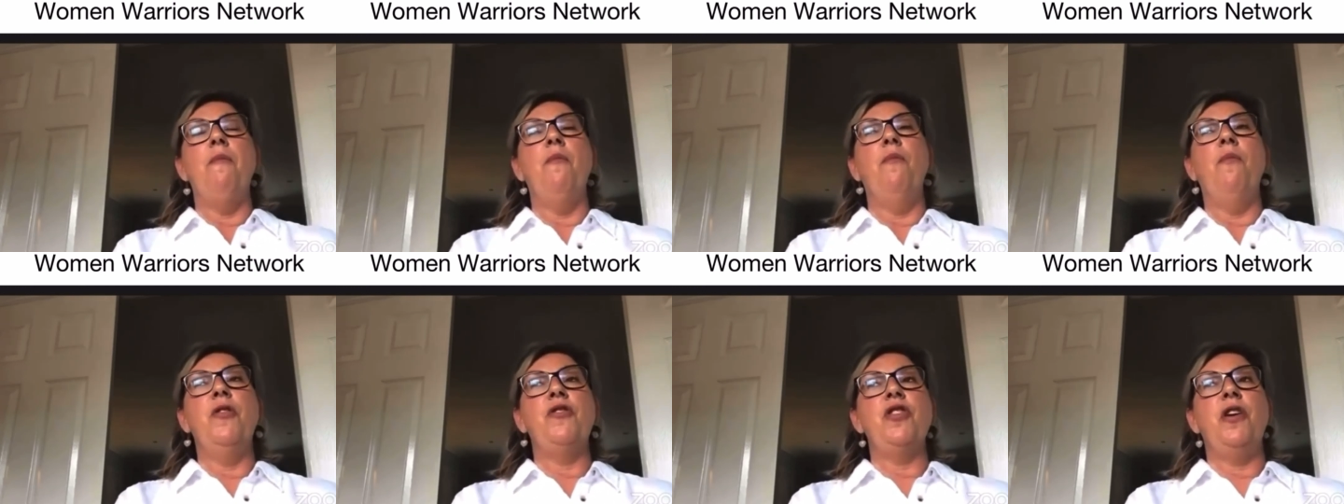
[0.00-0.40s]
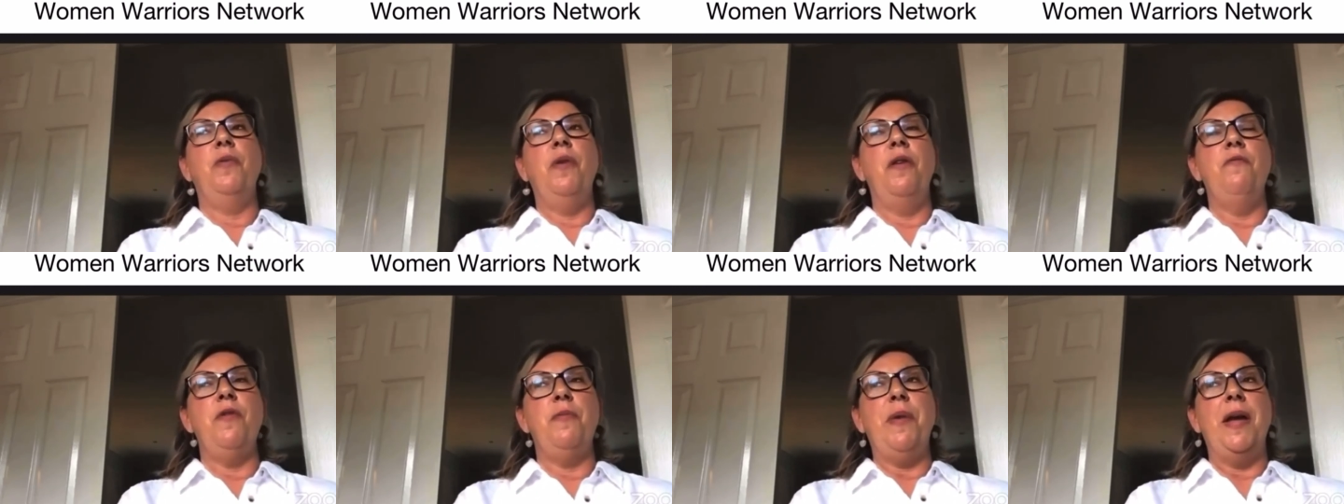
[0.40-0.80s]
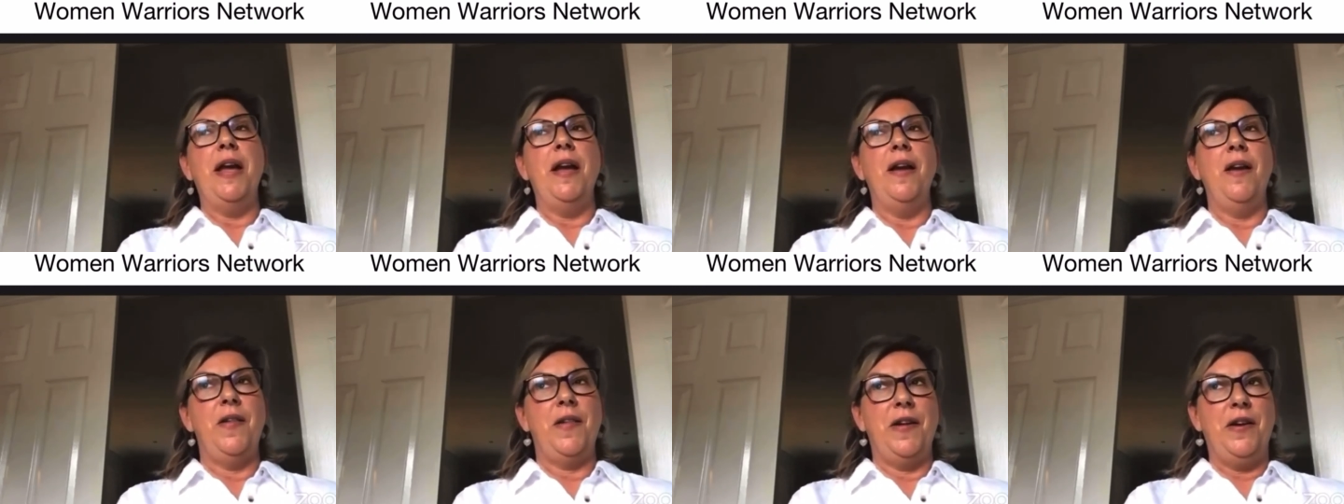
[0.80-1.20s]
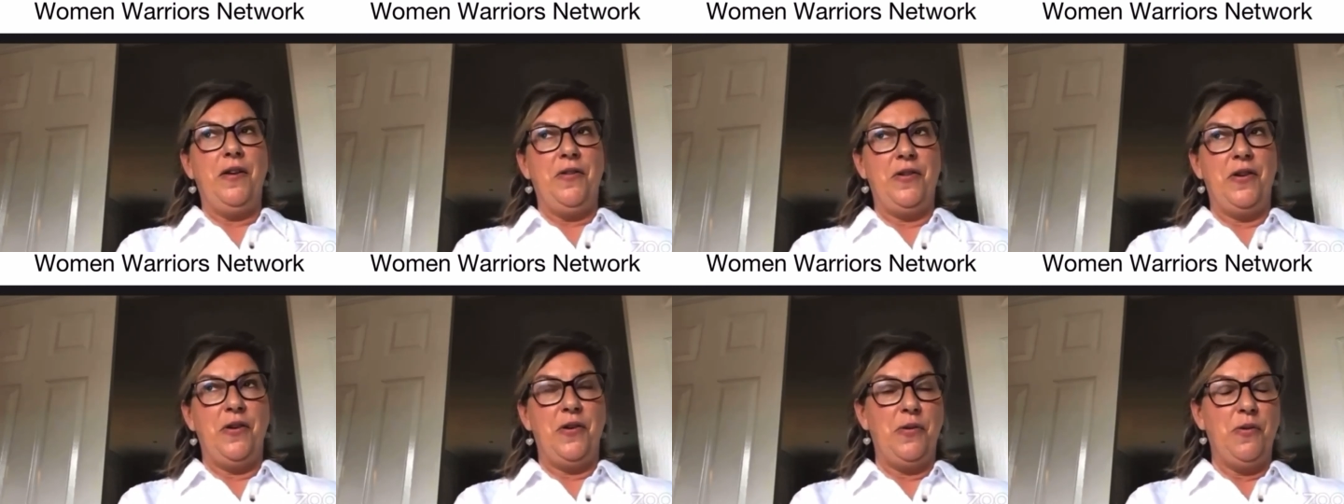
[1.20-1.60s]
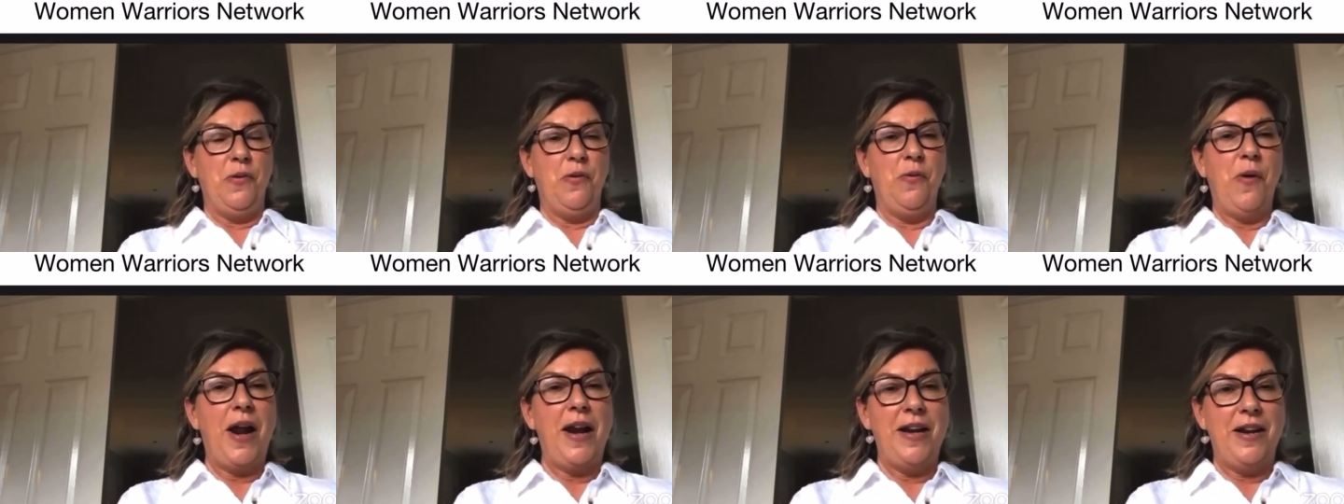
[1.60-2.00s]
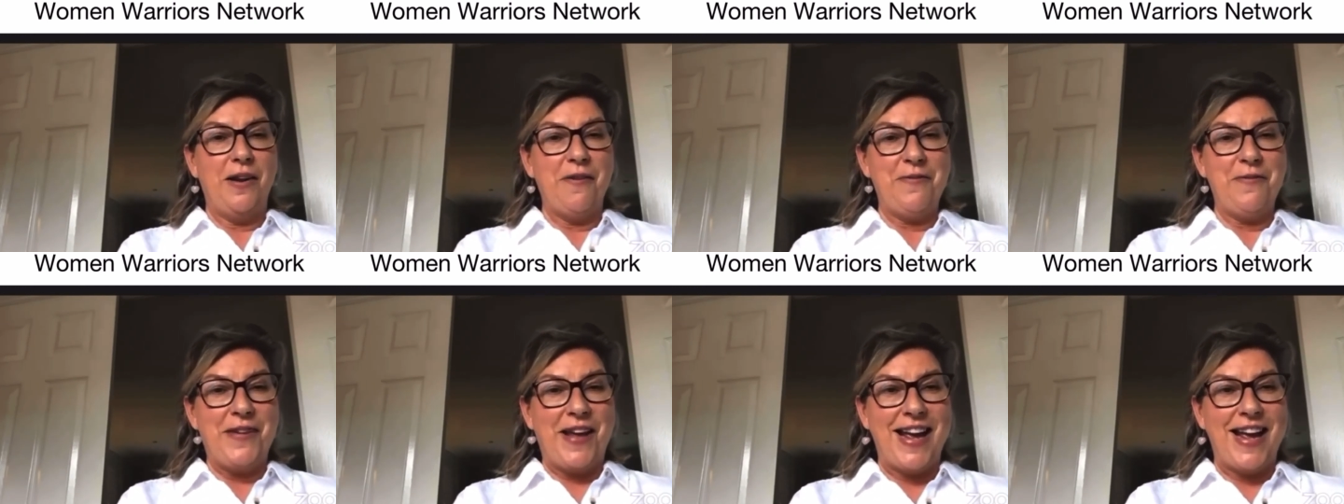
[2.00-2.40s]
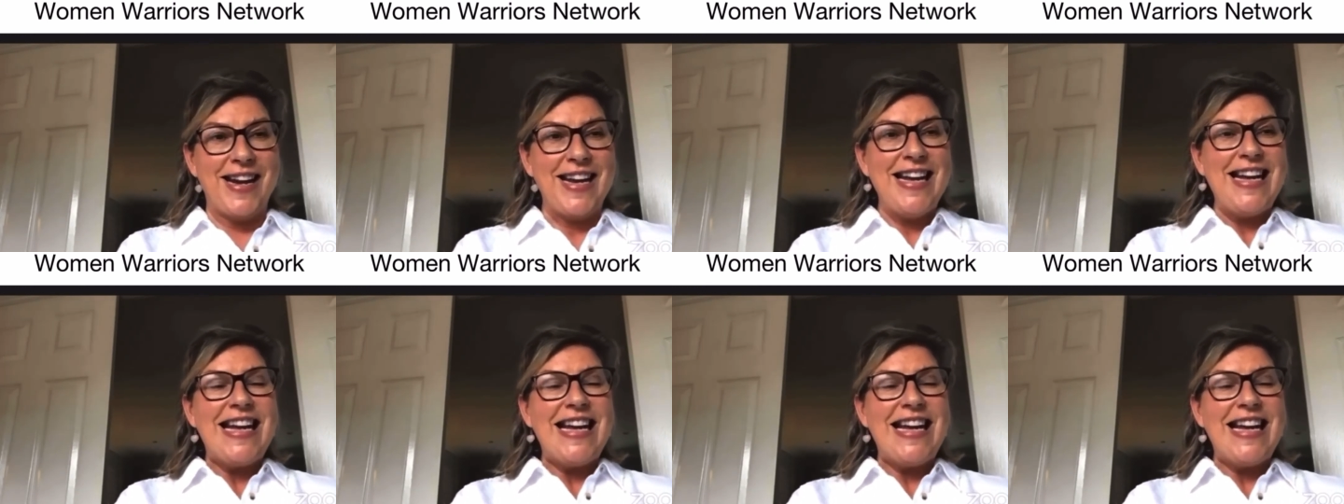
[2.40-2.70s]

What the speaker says: which I won't repeat because I don't know you all well enough yet.